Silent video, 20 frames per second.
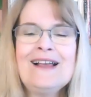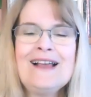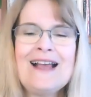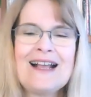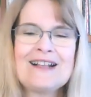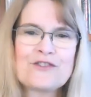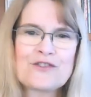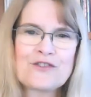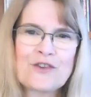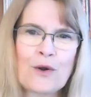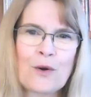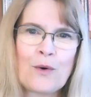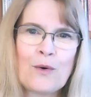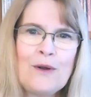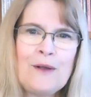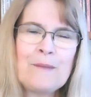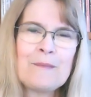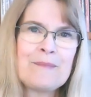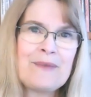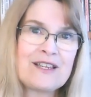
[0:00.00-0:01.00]
And so
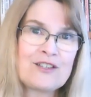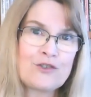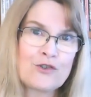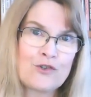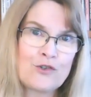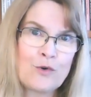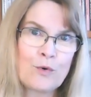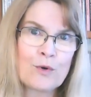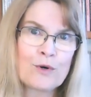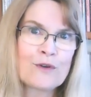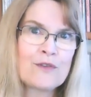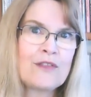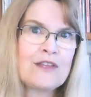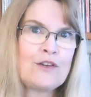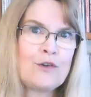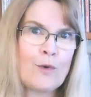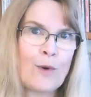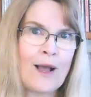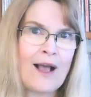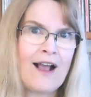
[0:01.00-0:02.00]
make sure that
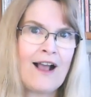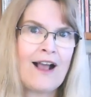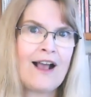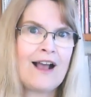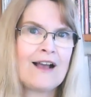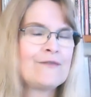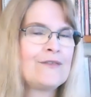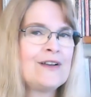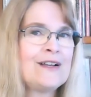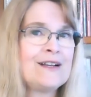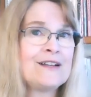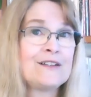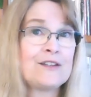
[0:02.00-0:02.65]
you have,